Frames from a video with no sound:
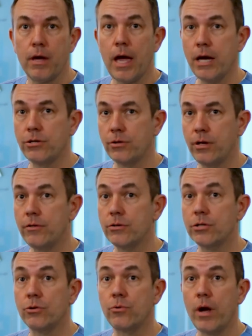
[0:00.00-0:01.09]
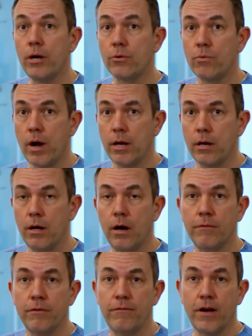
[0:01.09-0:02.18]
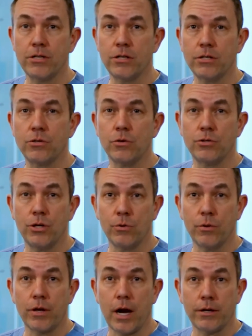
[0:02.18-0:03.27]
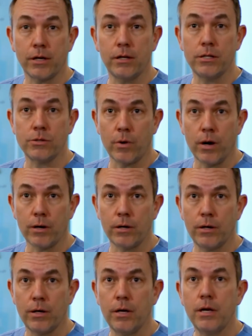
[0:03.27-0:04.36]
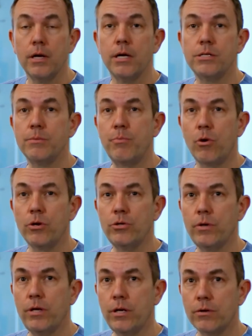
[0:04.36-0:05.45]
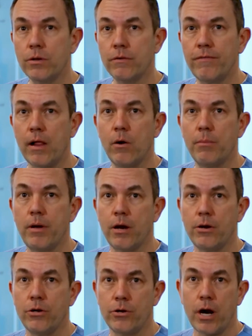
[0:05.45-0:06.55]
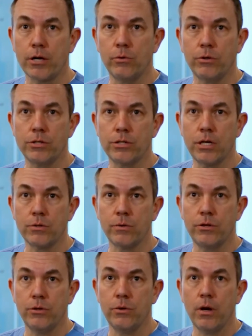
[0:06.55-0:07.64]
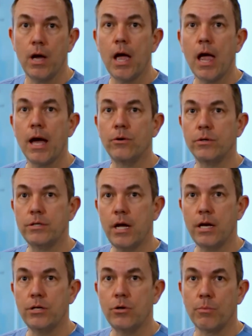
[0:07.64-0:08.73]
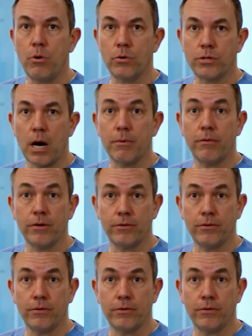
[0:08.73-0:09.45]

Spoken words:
Actually, there's a greater rate of infection associated with contact lens wear. It's important to adhere to the follow-up care your doctor will discuss with you and to attend your post-operative